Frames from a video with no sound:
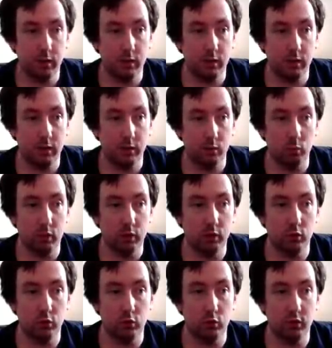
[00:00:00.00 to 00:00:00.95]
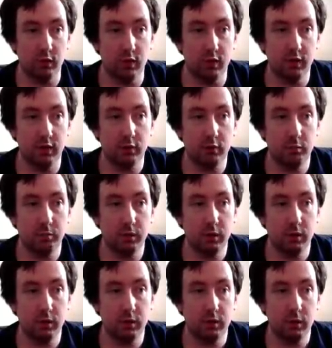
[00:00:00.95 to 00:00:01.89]
and whittling down that health path.
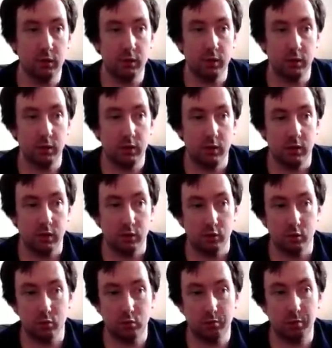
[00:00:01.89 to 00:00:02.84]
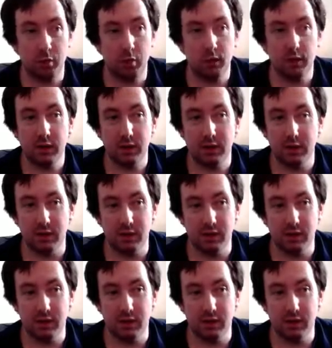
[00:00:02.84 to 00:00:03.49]
She'll spawn in